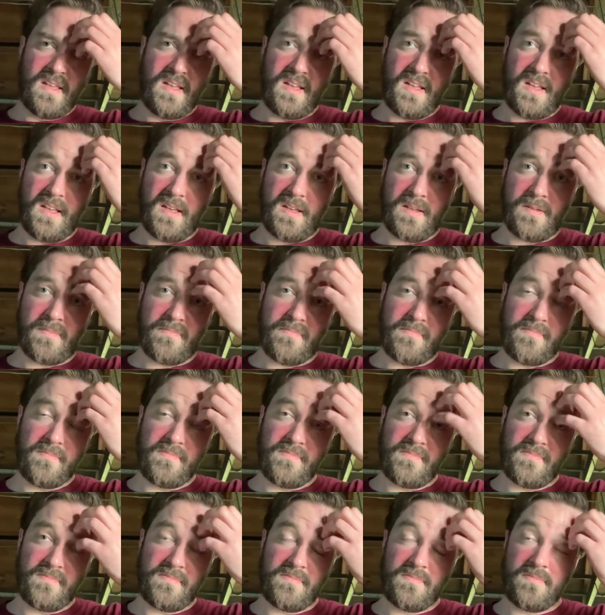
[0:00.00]

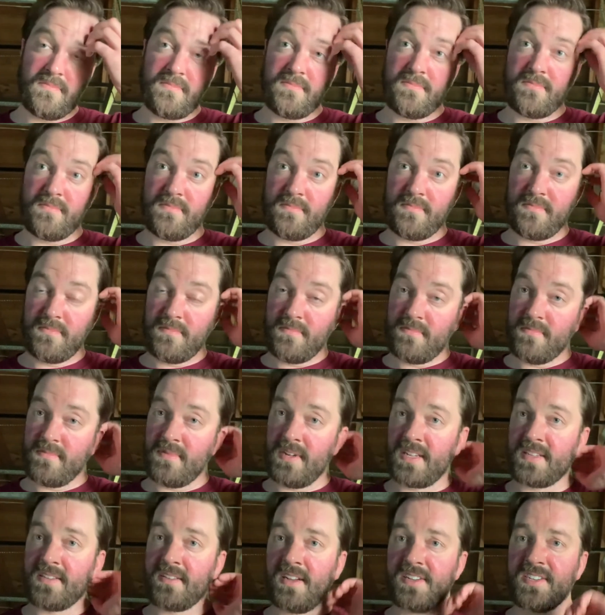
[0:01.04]
I
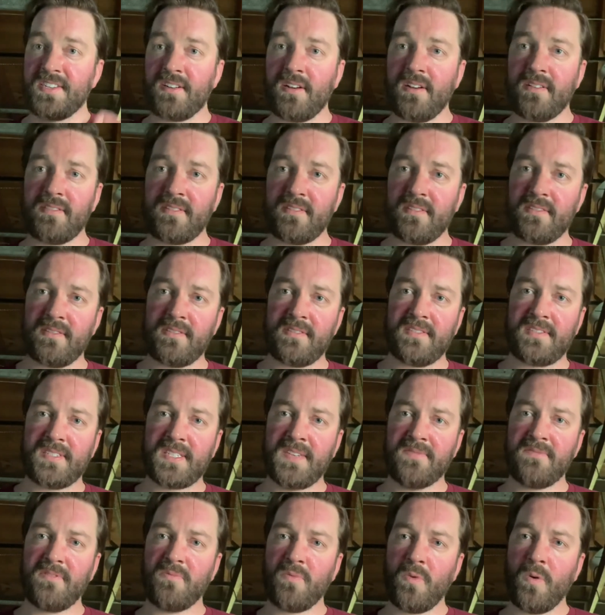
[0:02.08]
touch on the
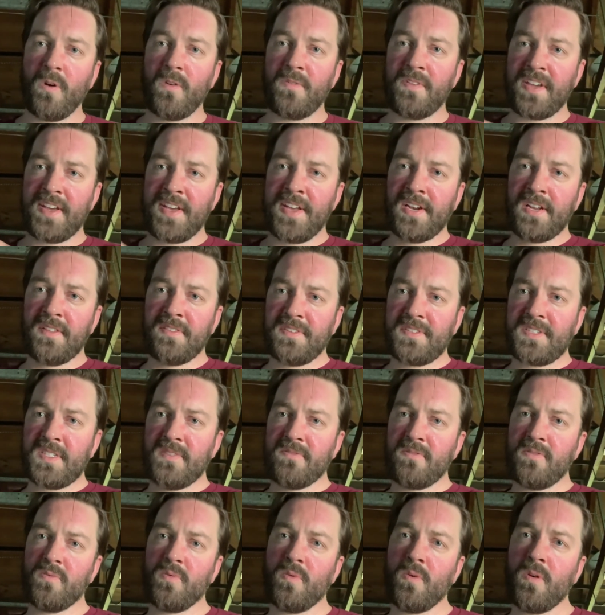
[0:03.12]
Civil War, the end of the
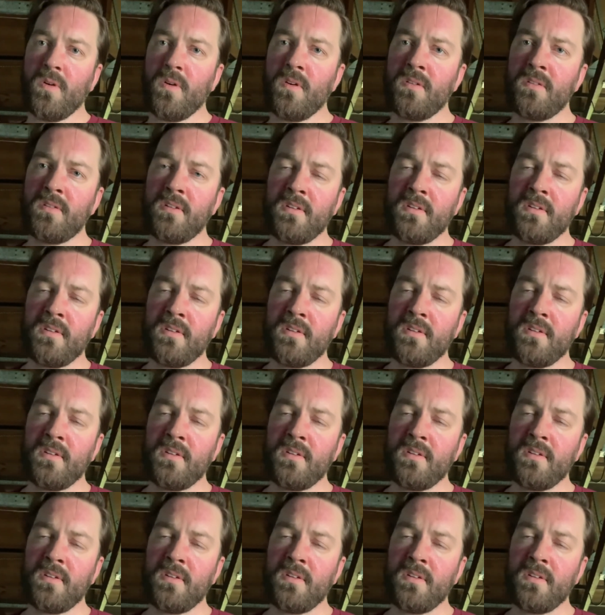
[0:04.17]
Civil War,